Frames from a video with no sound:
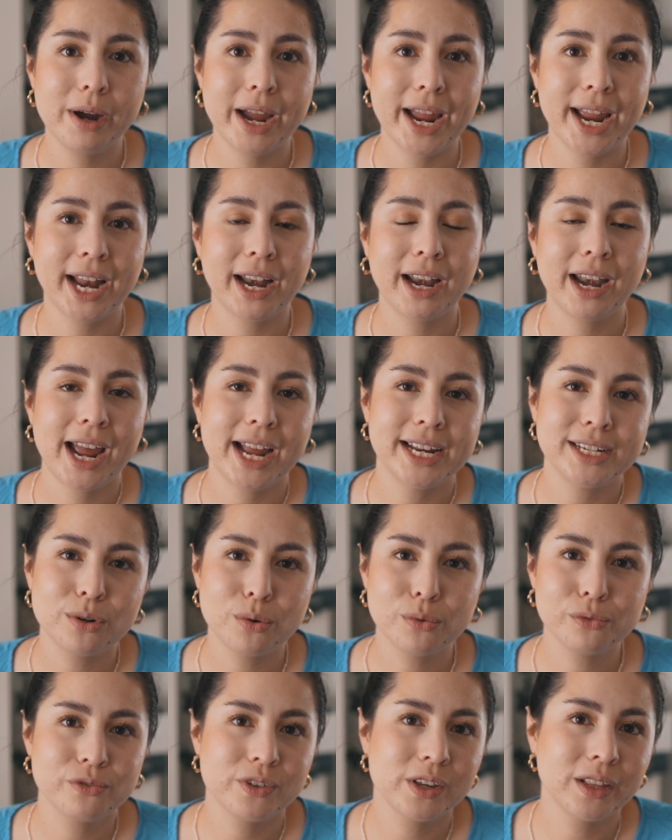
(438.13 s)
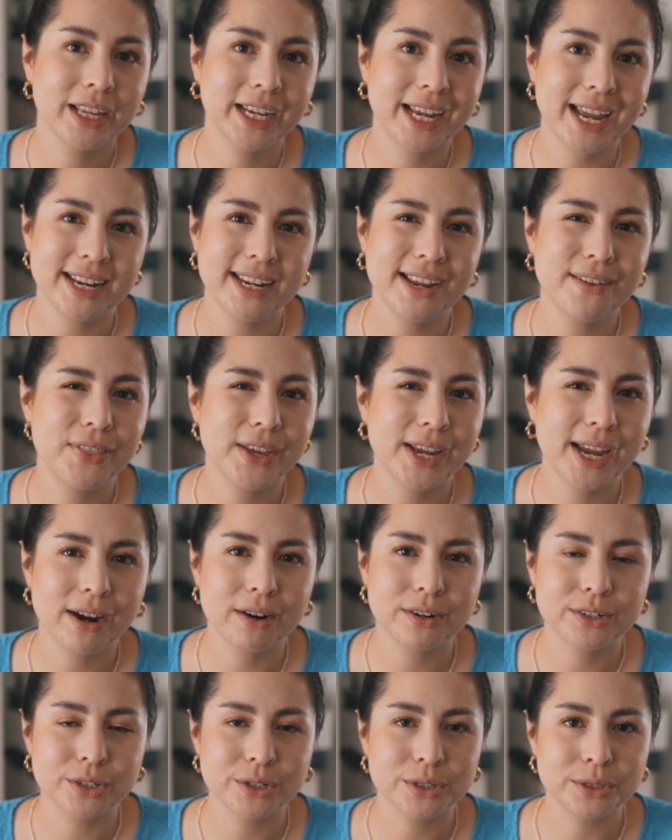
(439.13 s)
and I don't feel like any of the
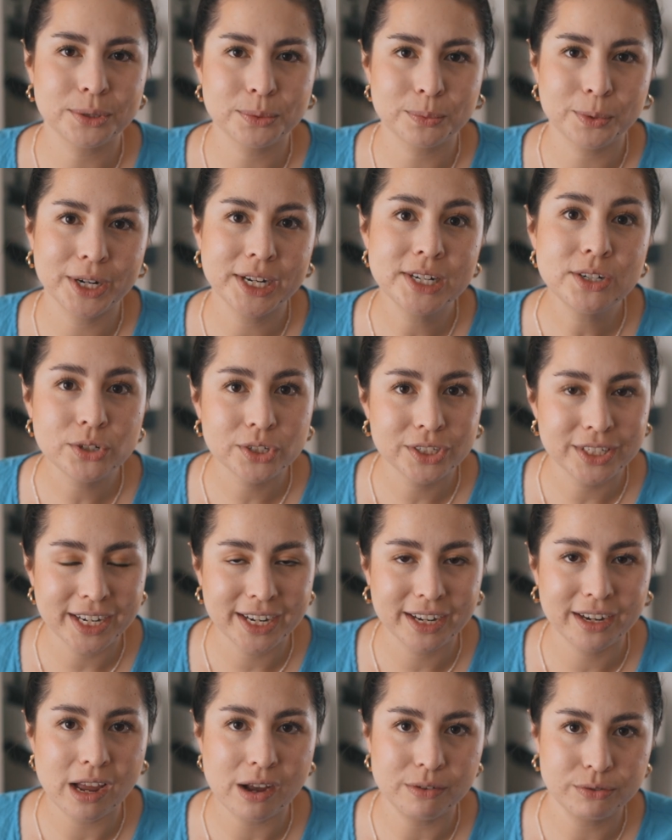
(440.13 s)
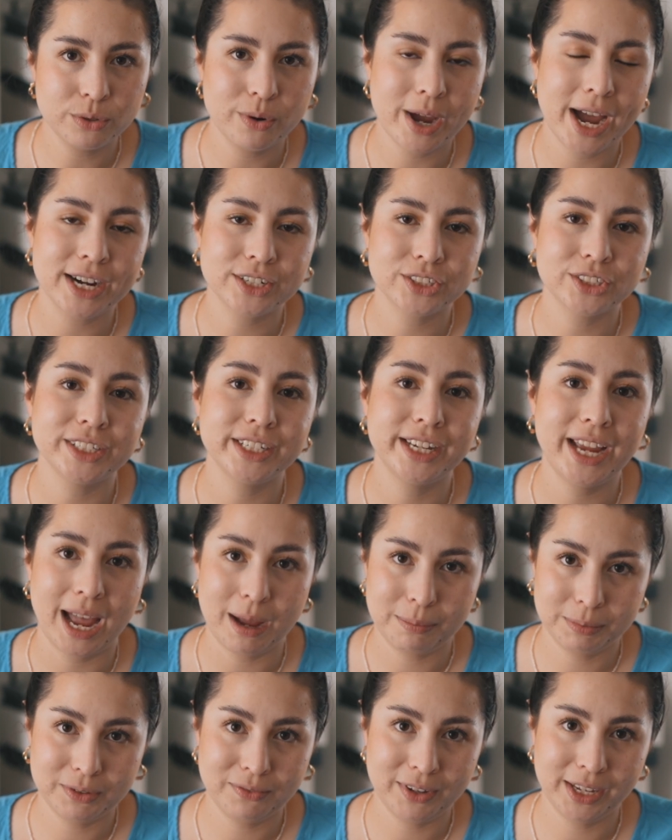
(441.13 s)
characters were interesting enough to actually
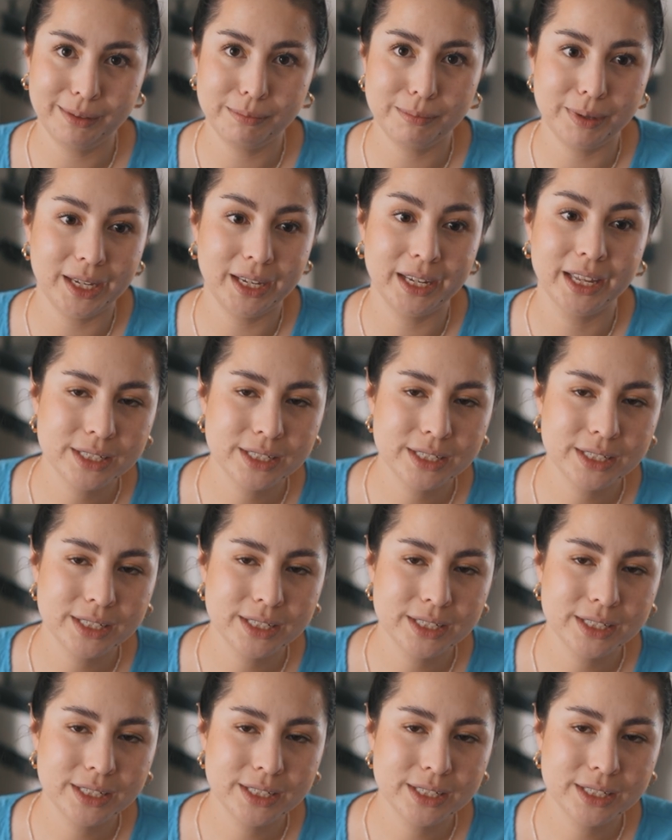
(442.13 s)
captivate me.